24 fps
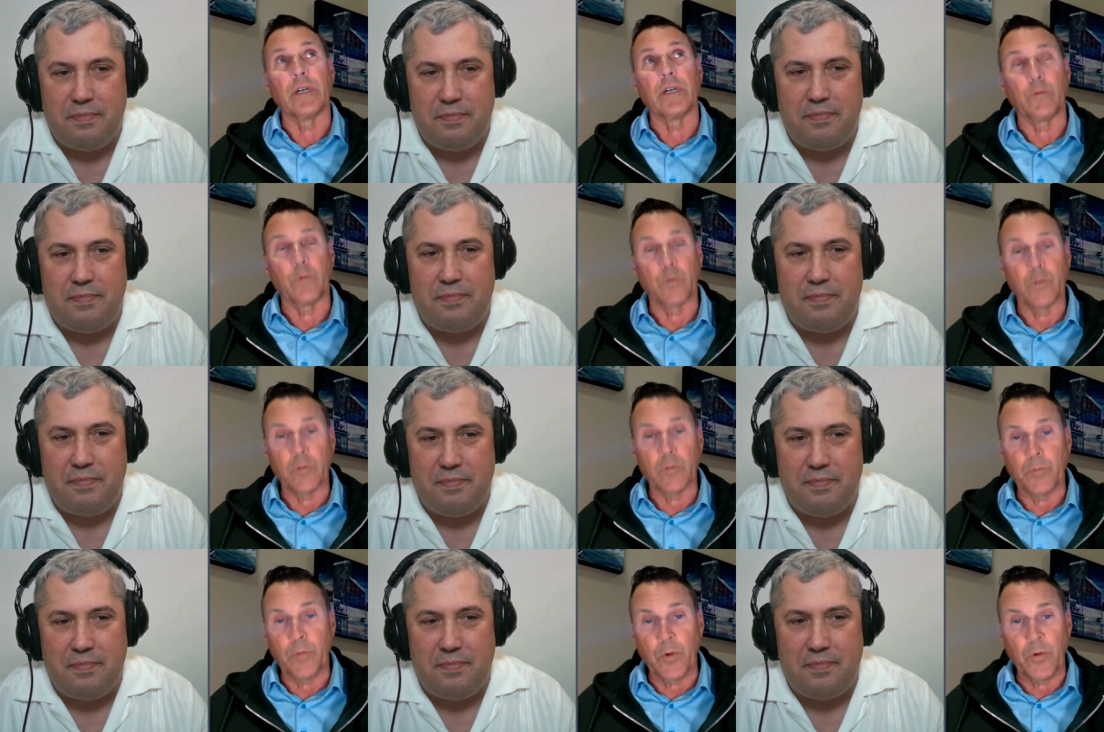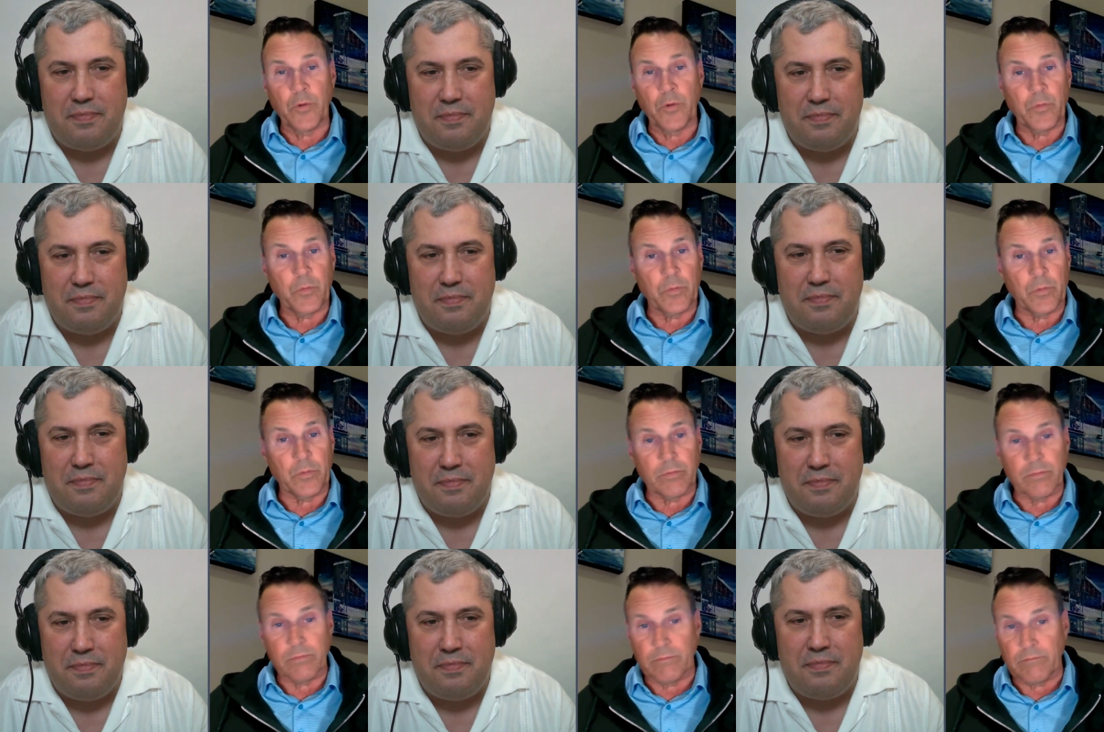Speaker 1: Word of mouth
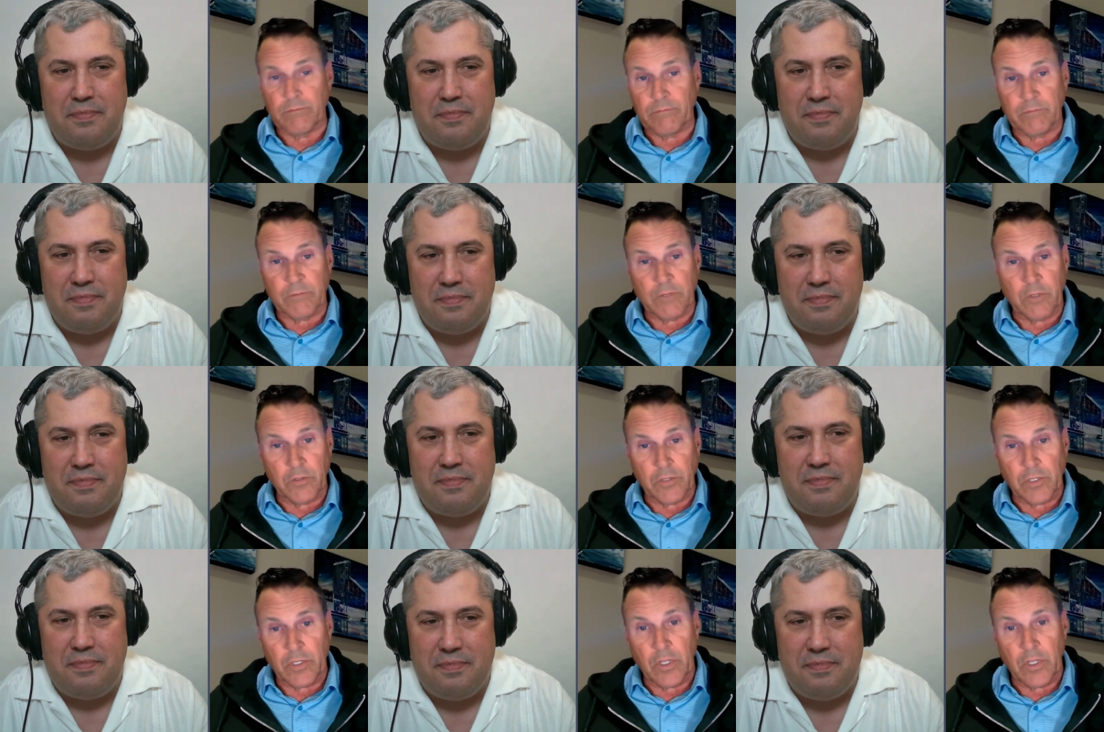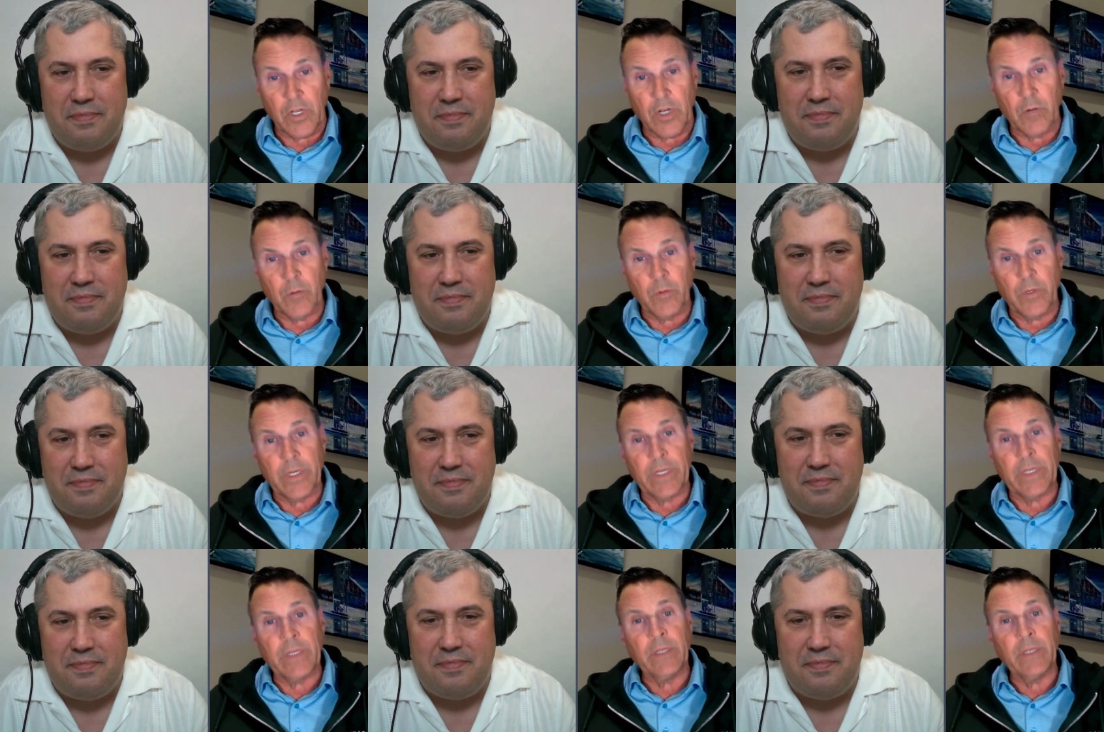goes a
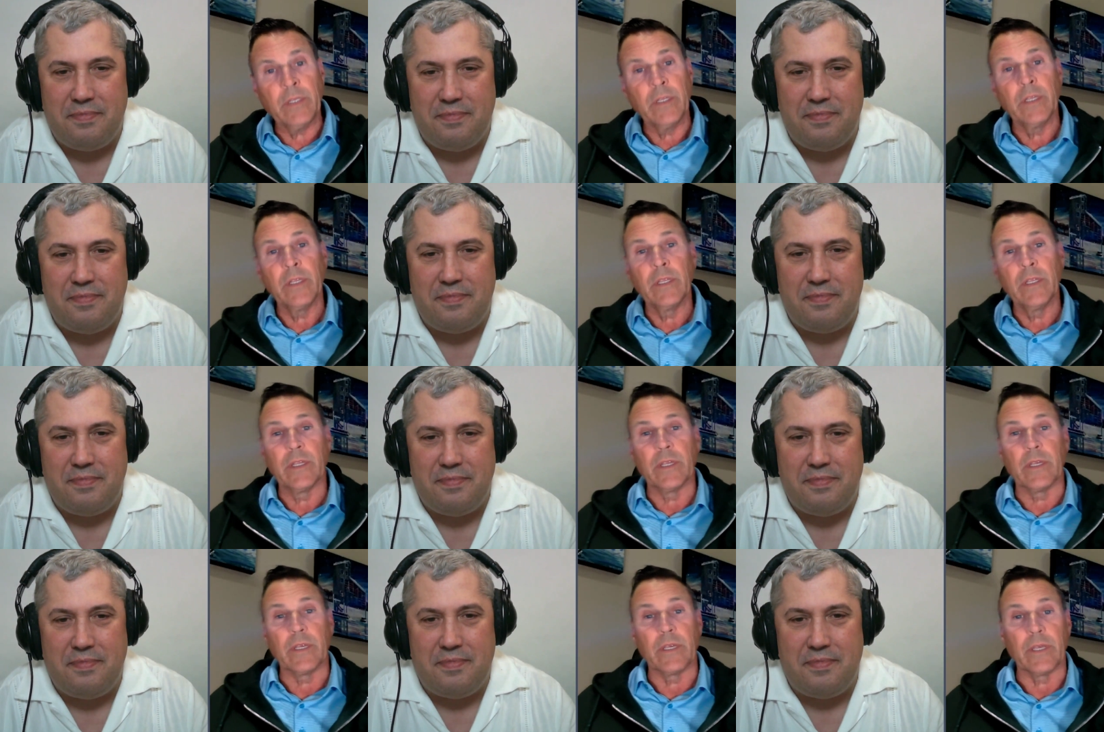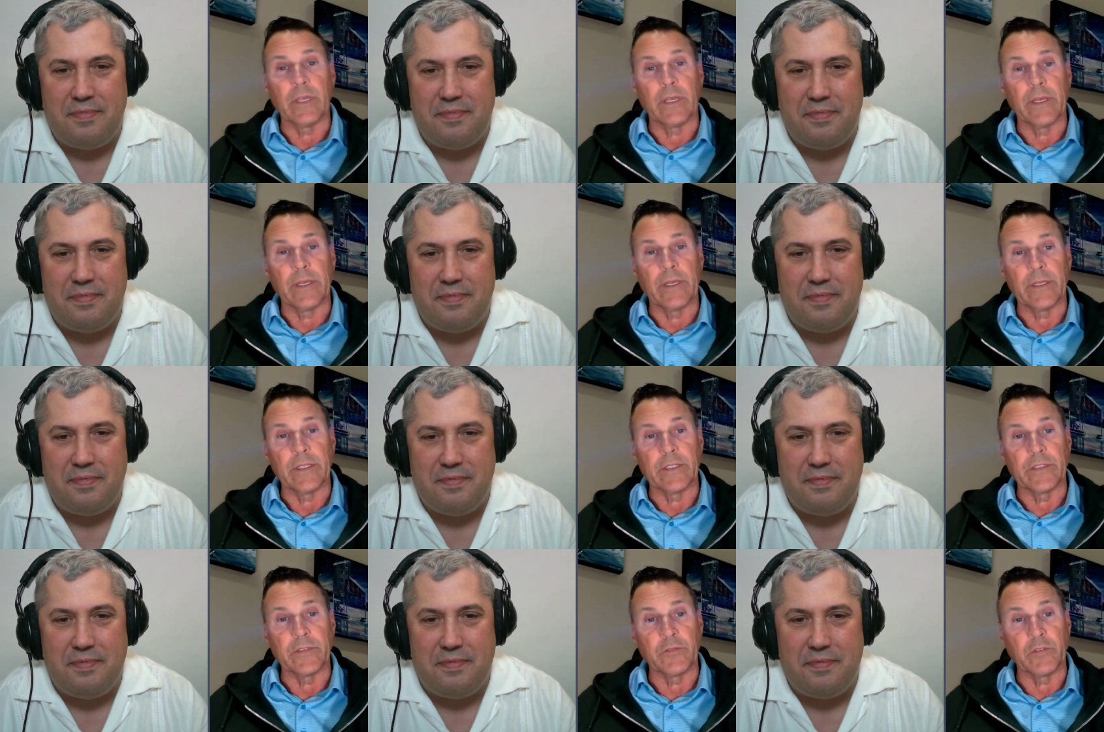long way,
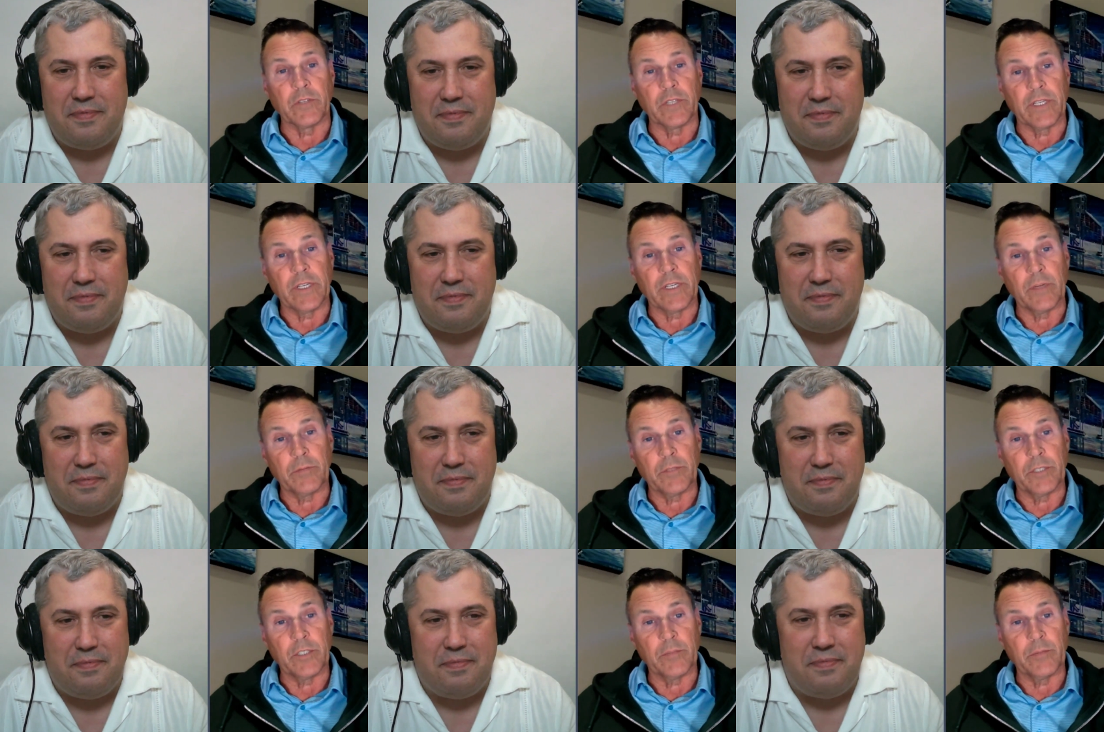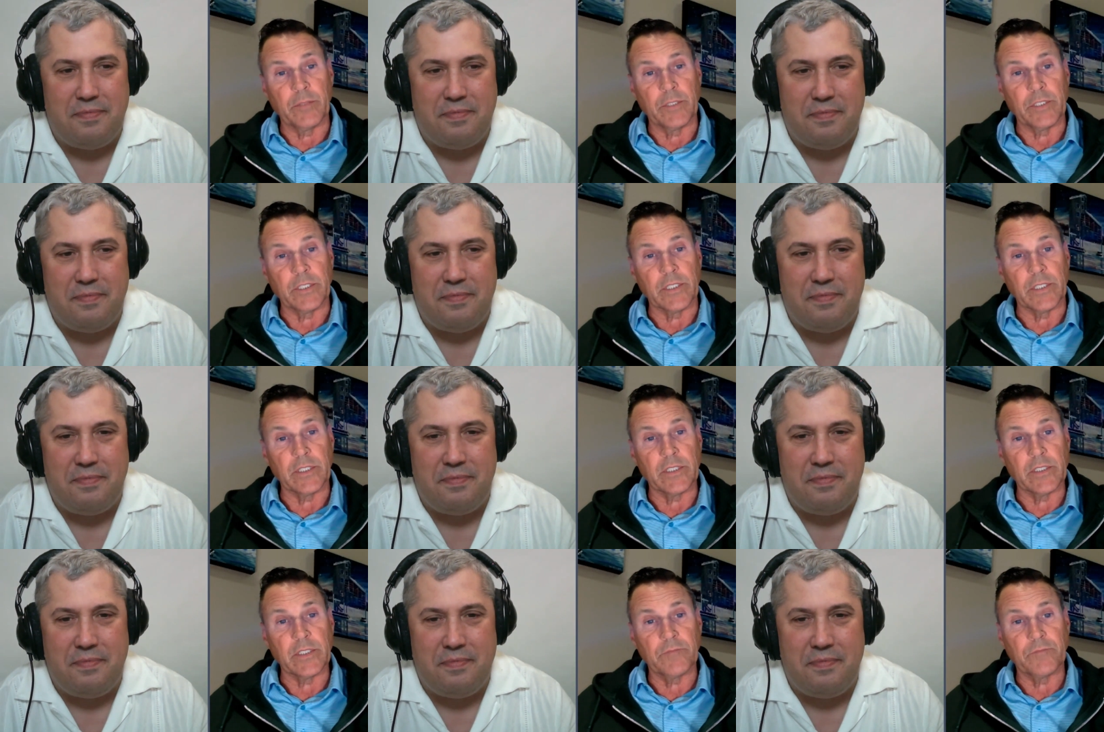and it's really helped our
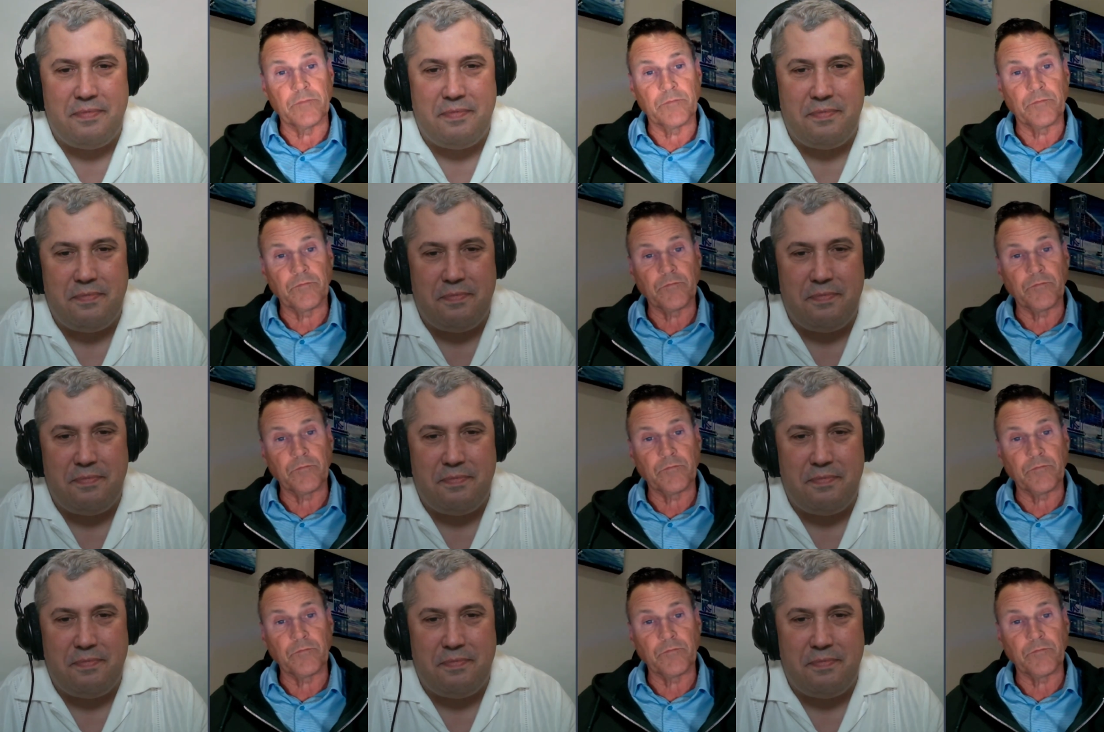business.